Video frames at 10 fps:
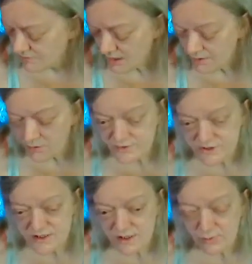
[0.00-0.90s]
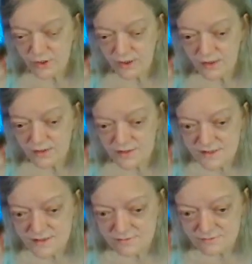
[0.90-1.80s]
I hope she's somewhere
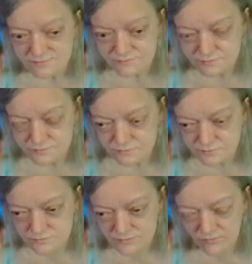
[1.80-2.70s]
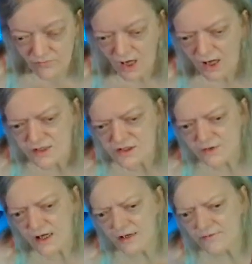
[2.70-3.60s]
else. I
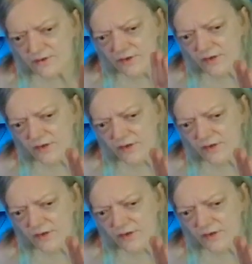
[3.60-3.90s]
also have a